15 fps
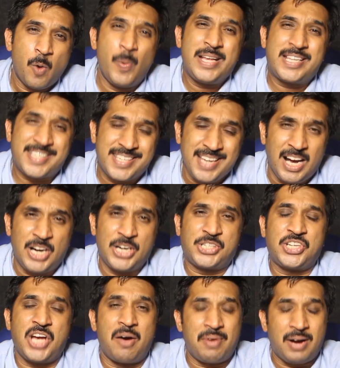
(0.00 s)
We
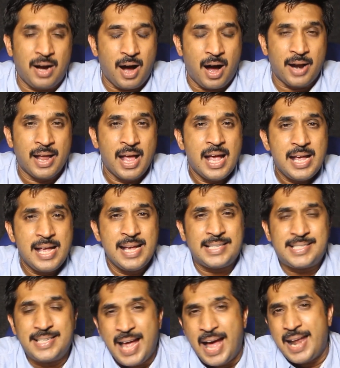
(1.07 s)
search our heart. Is
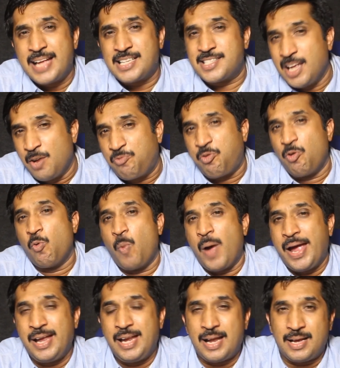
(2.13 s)
there a sinful
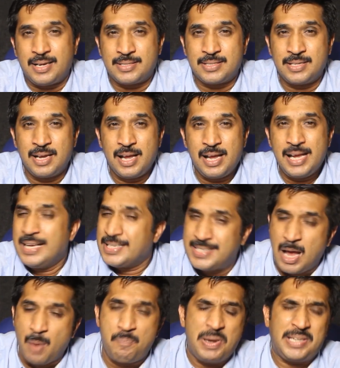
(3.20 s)
way in us? Is
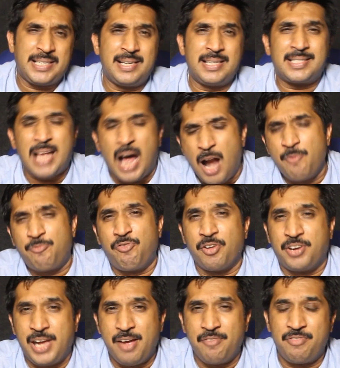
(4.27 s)
there bitterness,
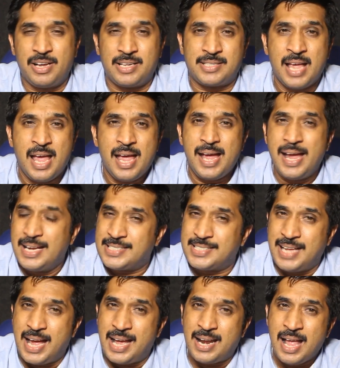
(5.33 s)
unforgiveness? Is
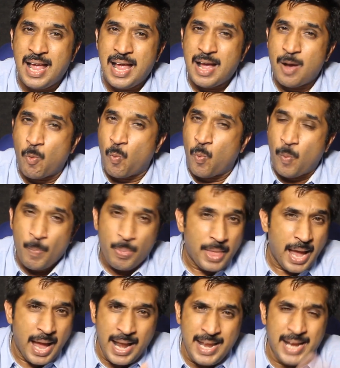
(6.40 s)
there
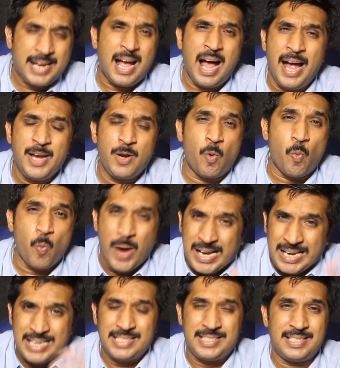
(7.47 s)
any kind of
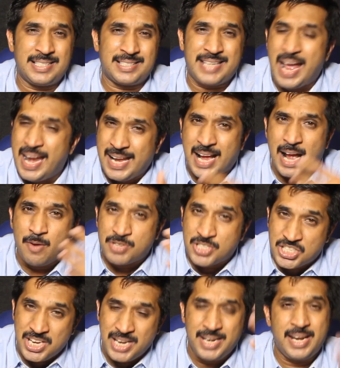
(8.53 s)
wickedness, any kind of
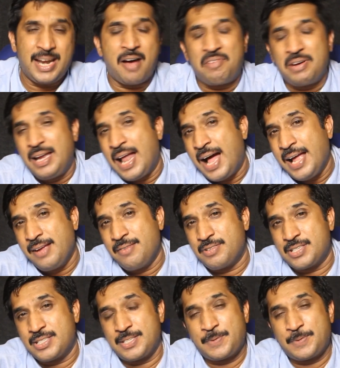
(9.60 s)
sin in our lives?